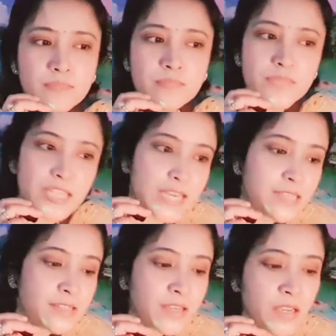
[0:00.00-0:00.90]

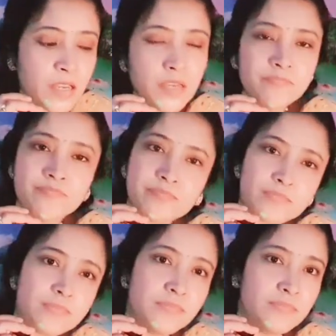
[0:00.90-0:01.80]
Yes.
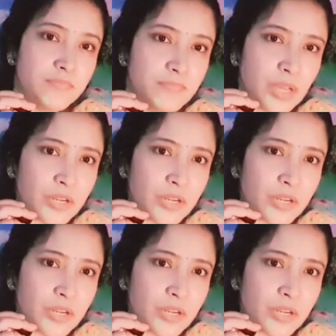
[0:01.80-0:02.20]
Now